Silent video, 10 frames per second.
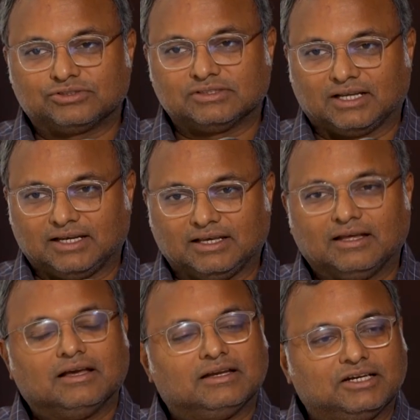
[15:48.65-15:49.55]
in Delhi
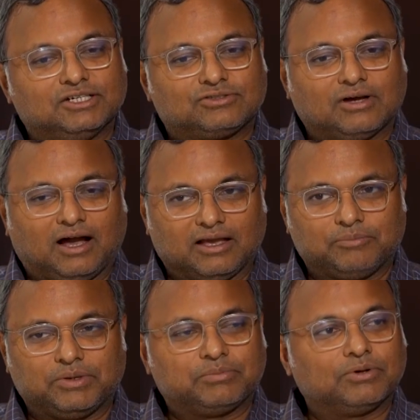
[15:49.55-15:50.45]
needs to hire
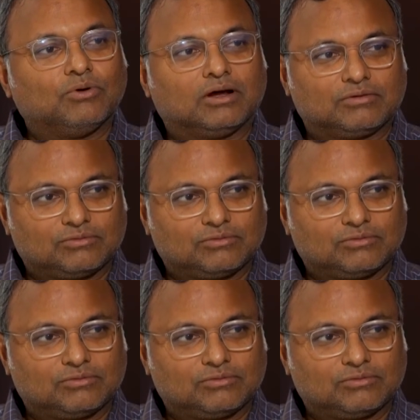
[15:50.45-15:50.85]
people who are